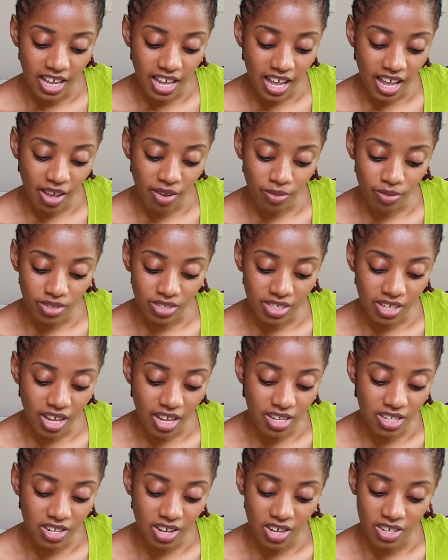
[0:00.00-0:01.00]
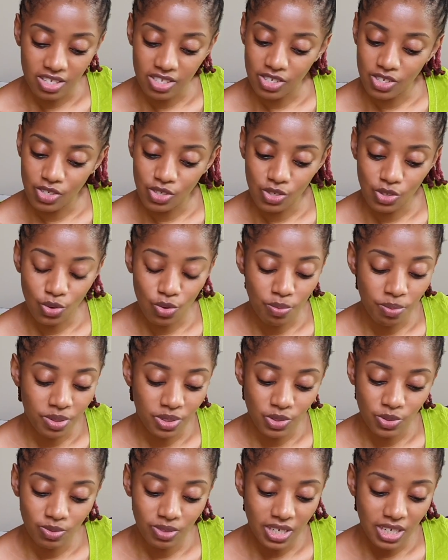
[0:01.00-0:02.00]
I lost so
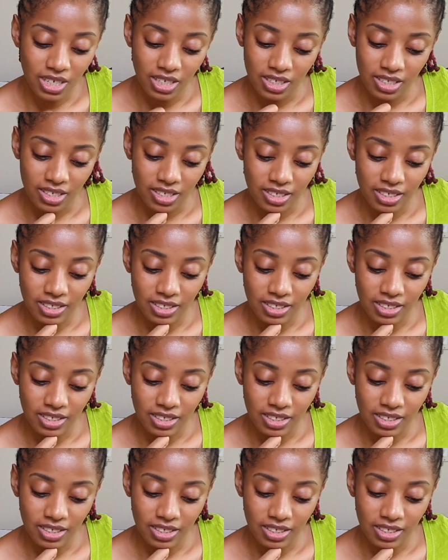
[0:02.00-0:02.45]
much weight.